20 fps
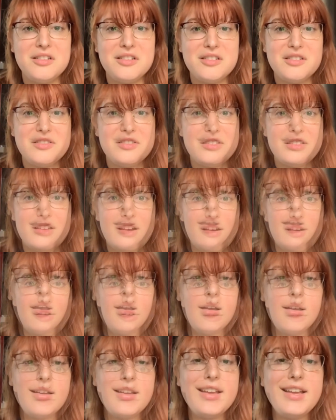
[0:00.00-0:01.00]
So
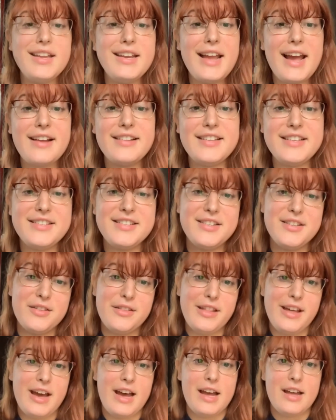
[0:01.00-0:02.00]
connected to
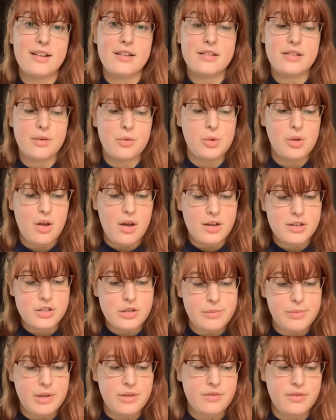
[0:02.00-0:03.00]
that, there will also
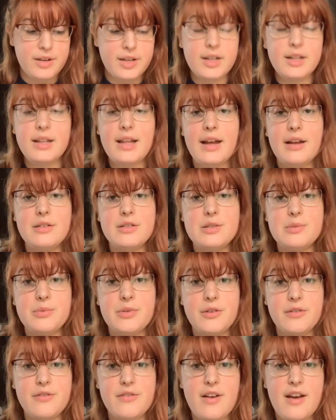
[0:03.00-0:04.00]
be read-alouds
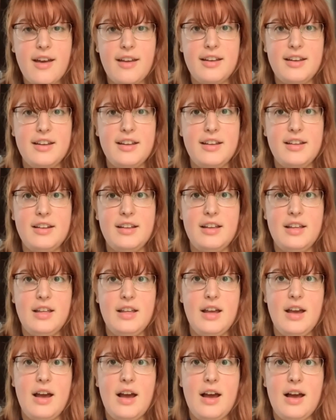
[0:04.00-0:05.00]
provided
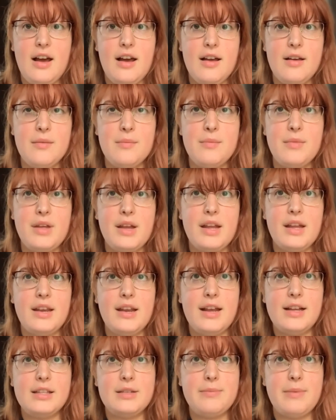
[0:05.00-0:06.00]
that
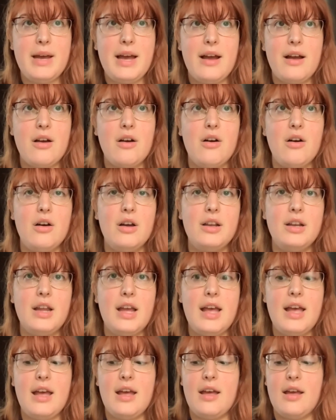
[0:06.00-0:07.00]
connect back on
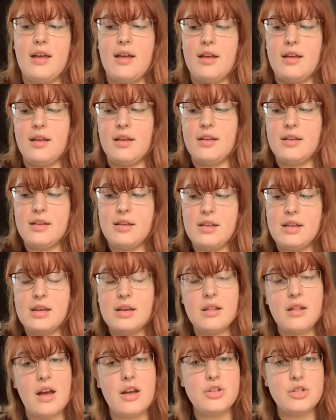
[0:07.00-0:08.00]
an
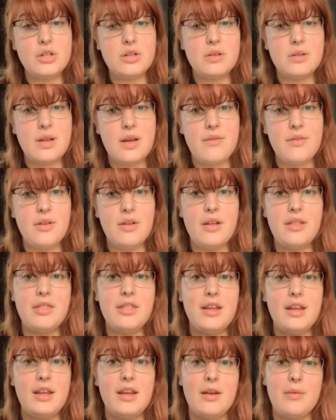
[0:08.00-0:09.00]
ecological level and
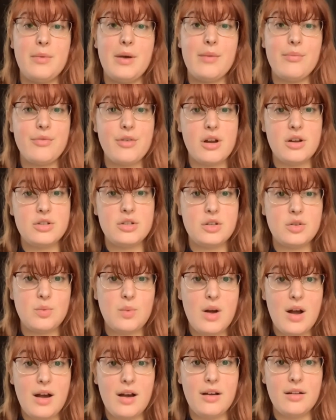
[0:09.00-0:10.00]
thinking about Project
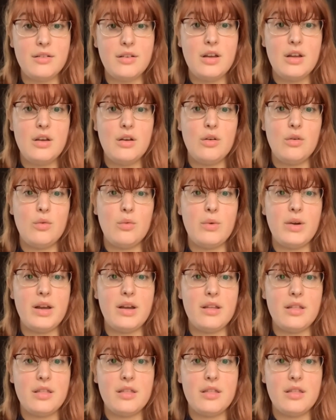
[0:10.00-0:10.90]
Wild with